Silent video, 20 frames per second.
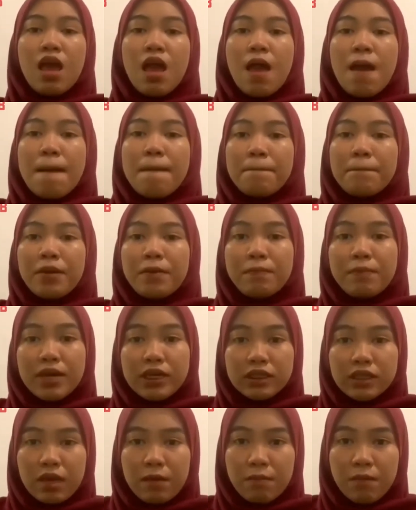
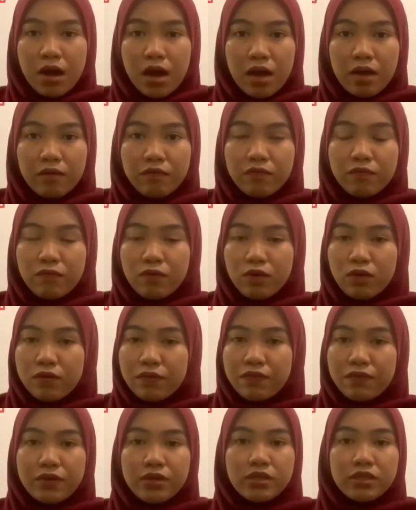Ppsmi for the
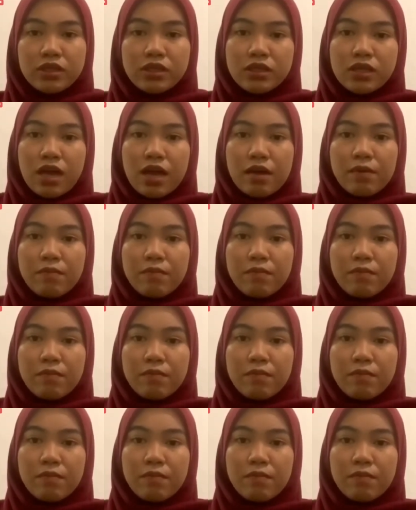first time